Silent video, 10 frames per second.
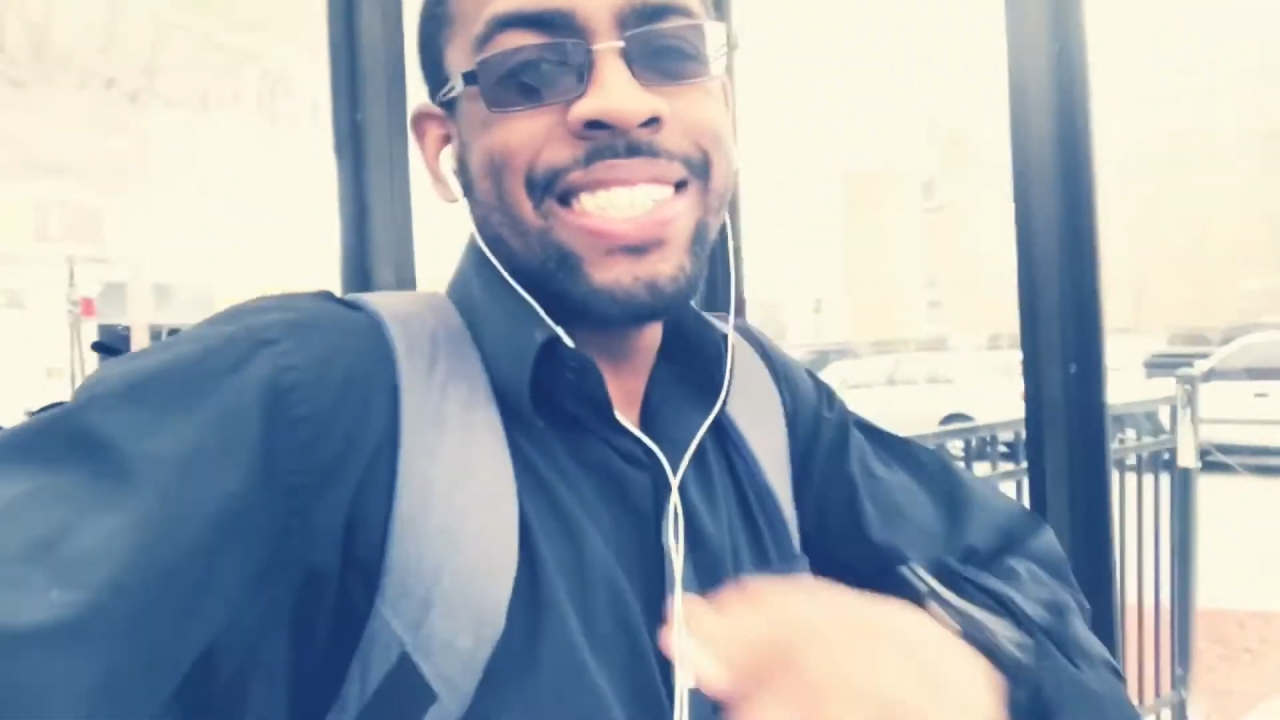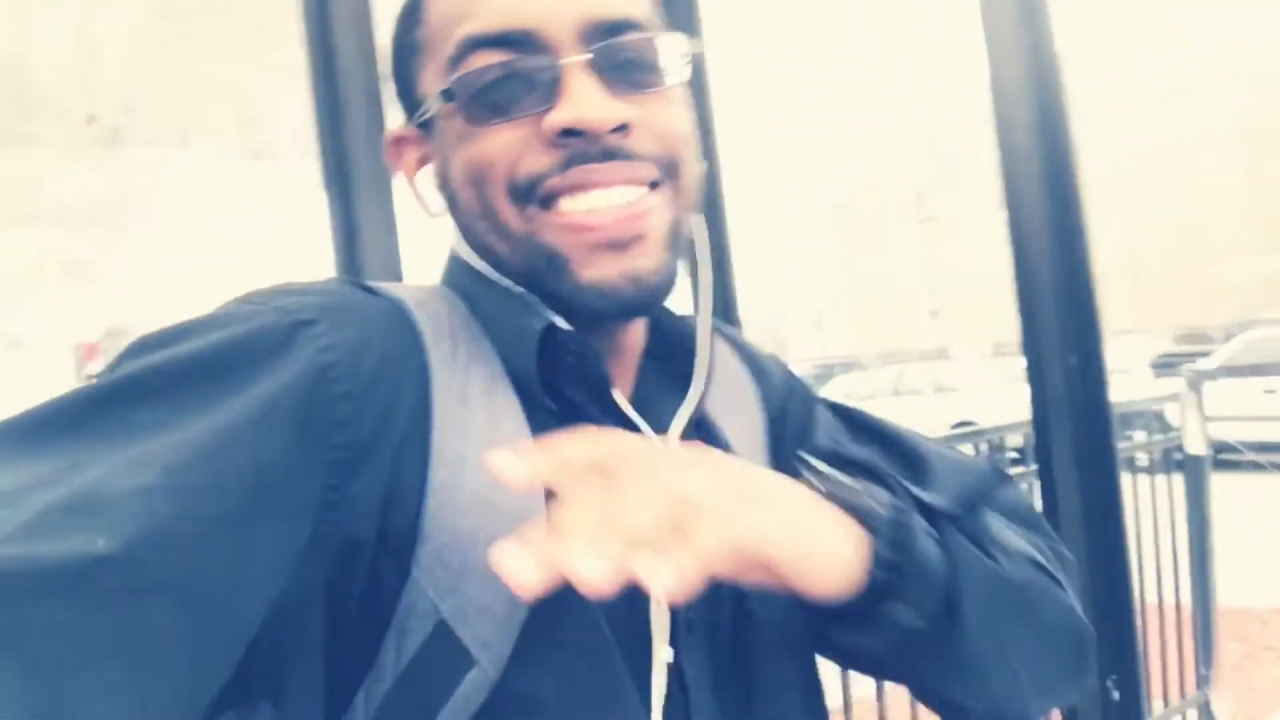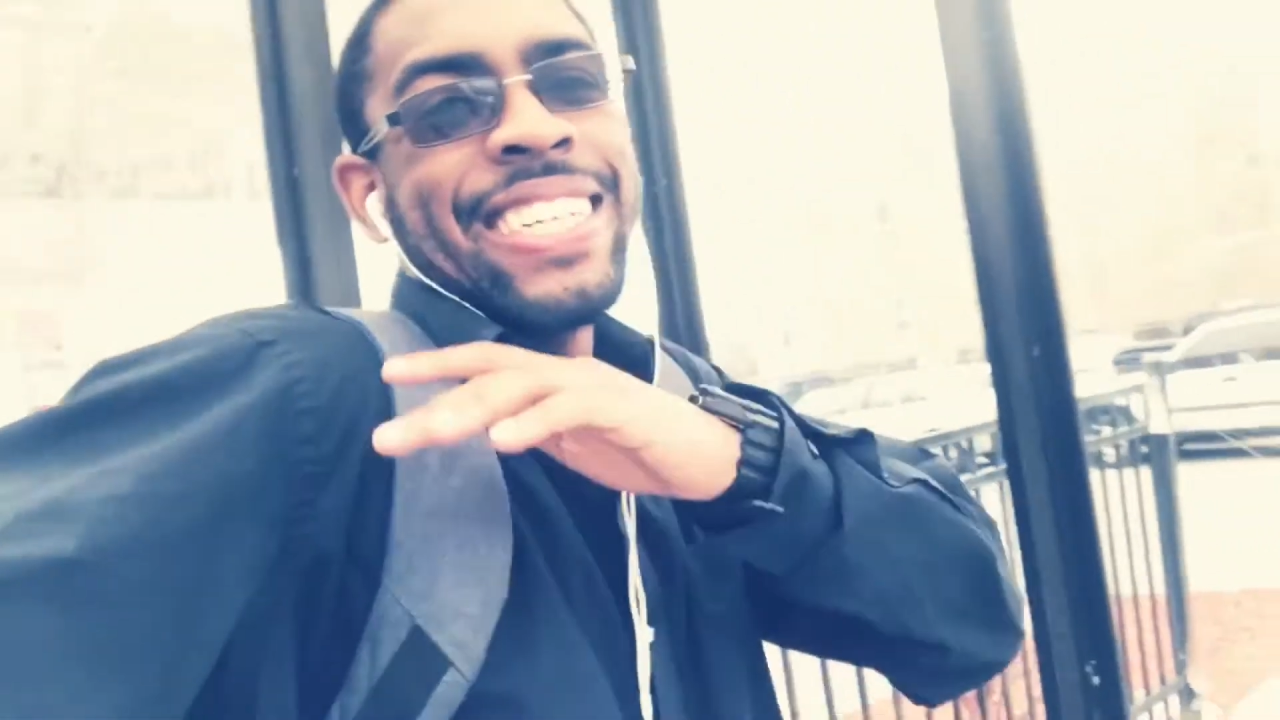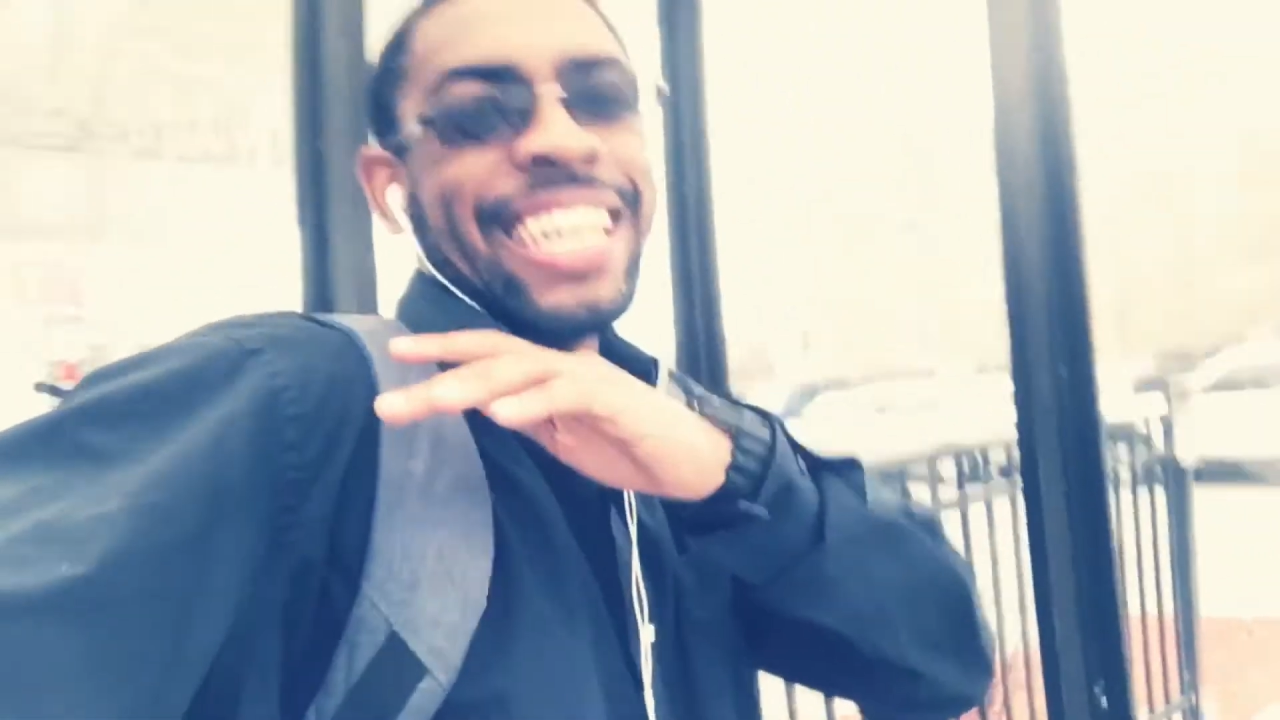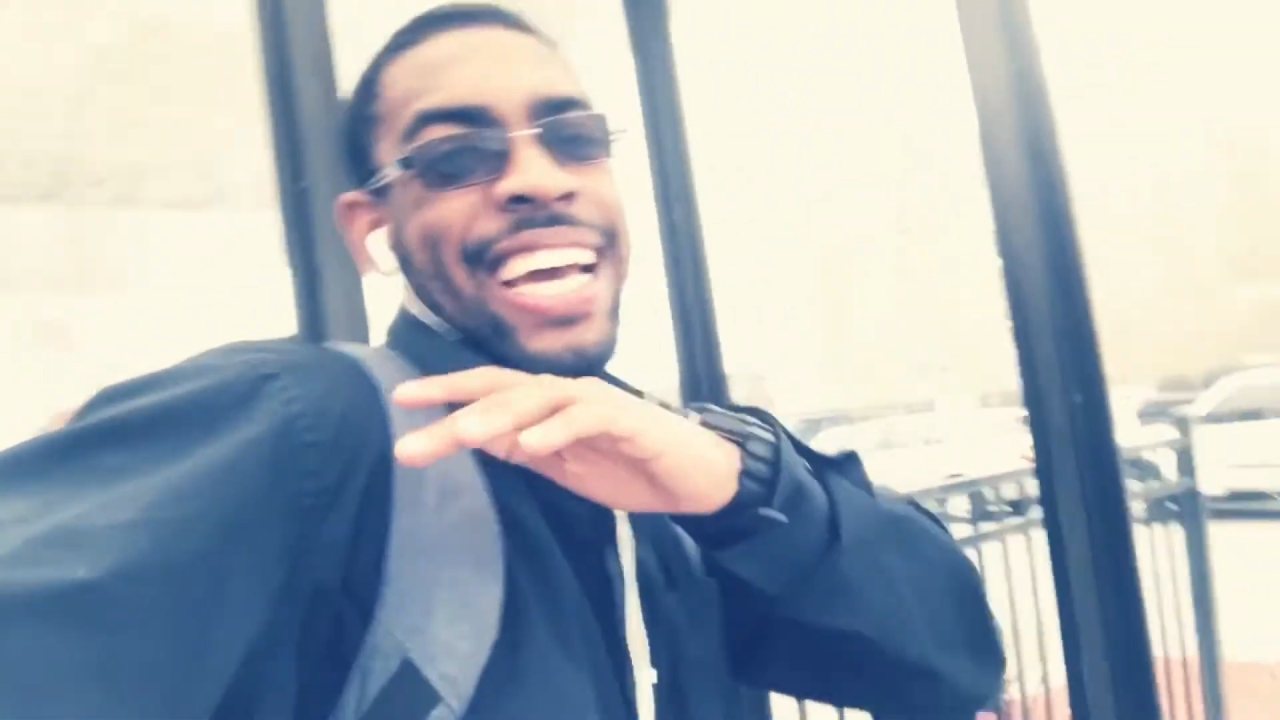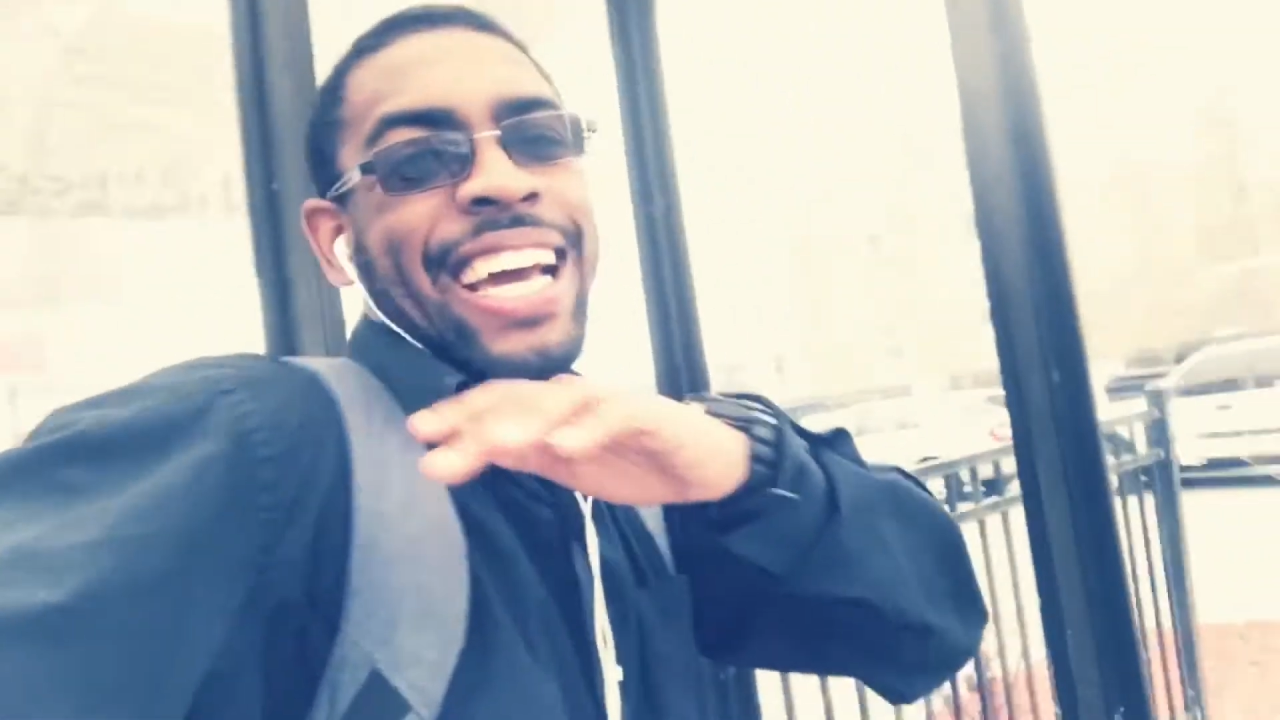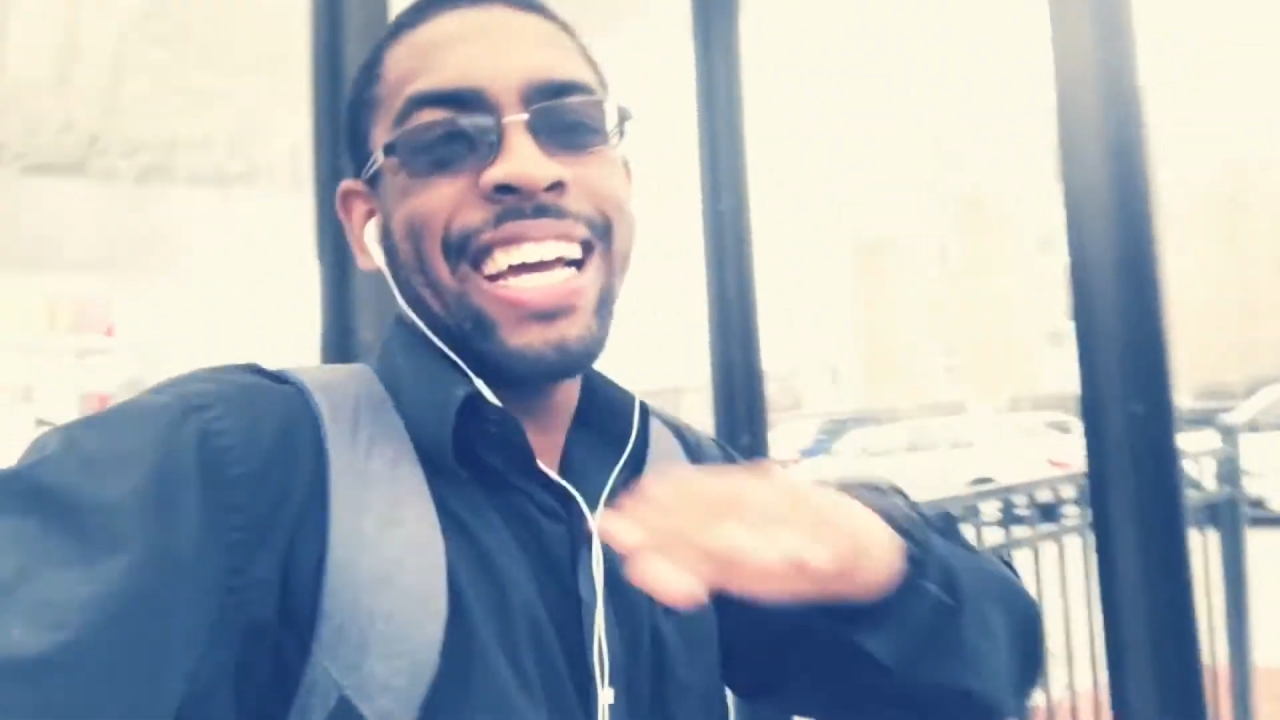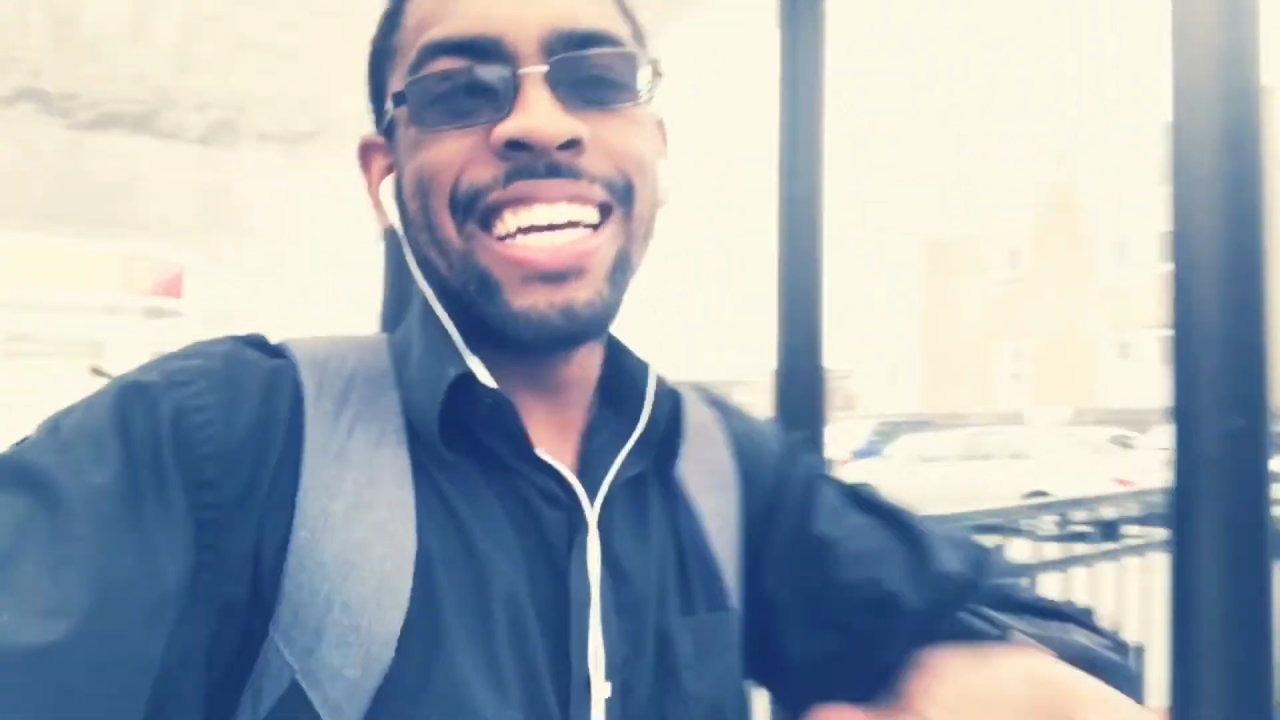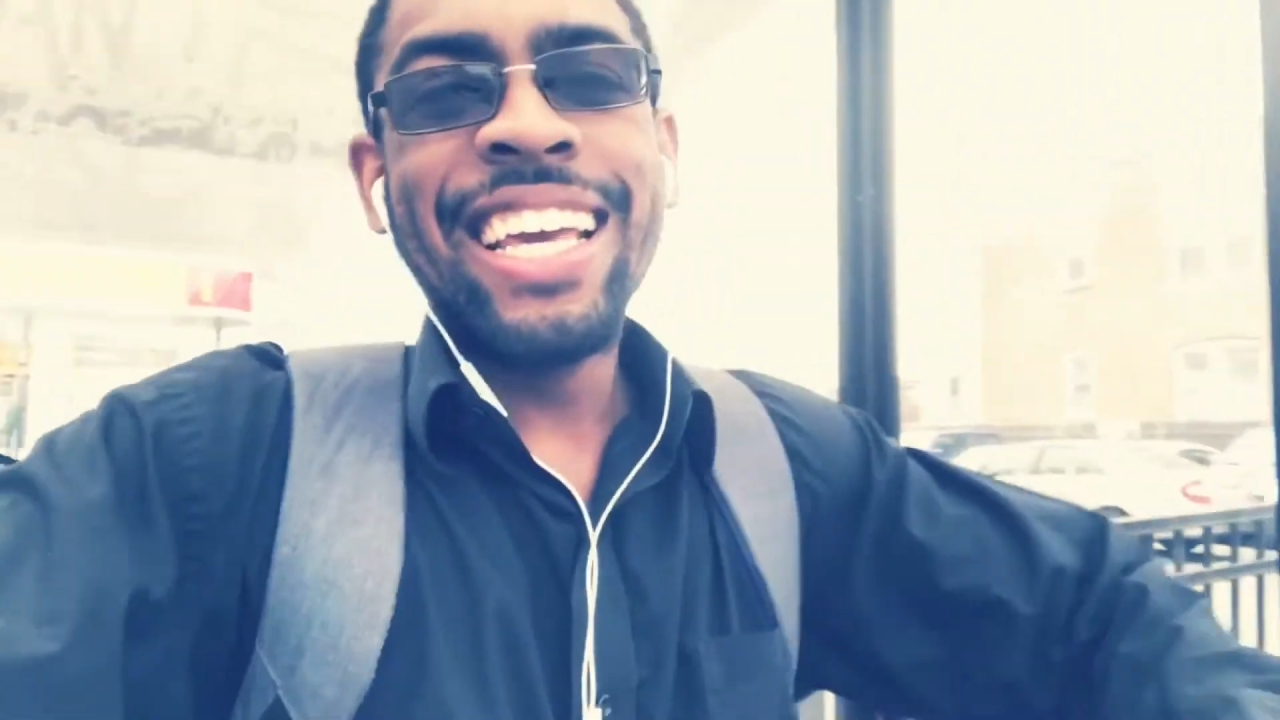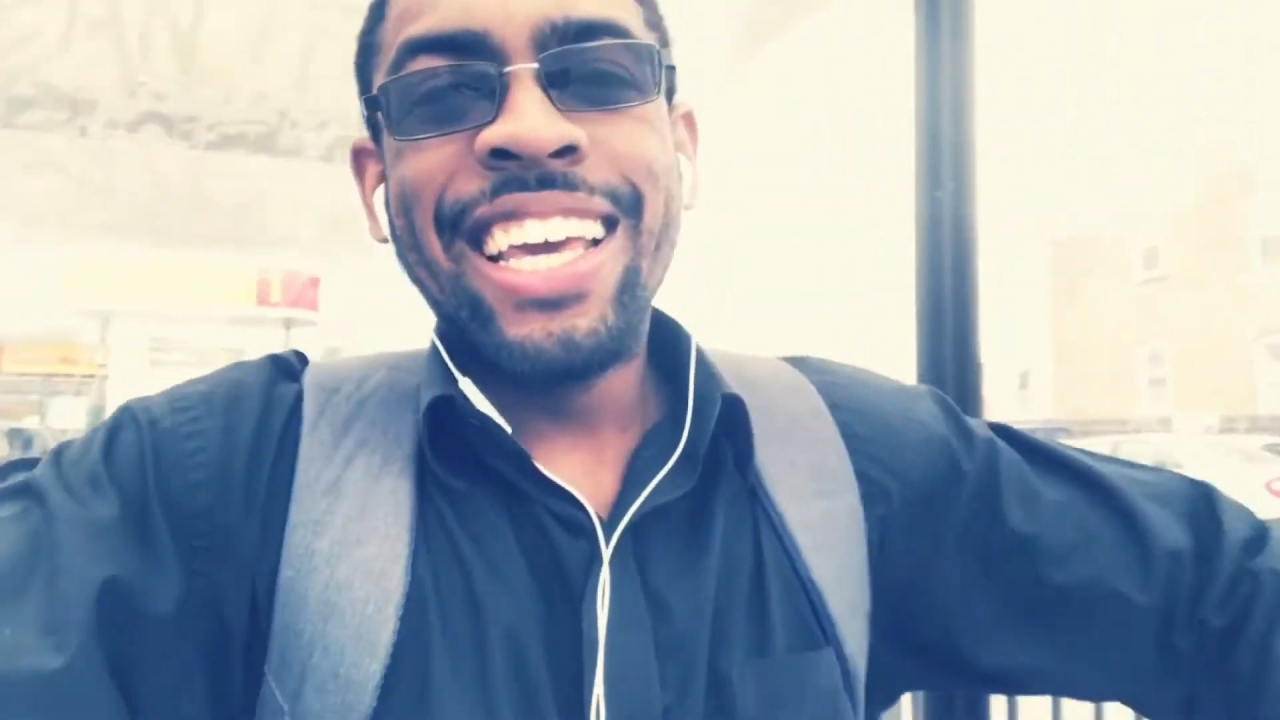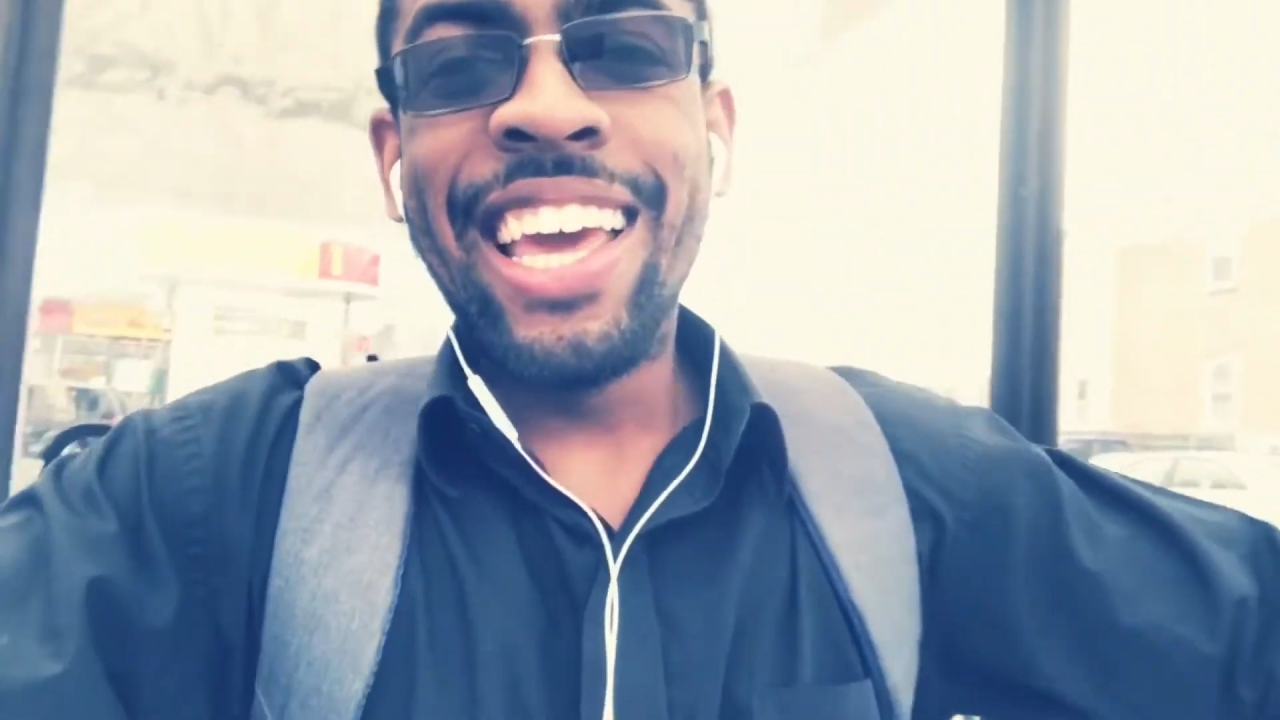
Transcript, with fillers: to it. You know like ah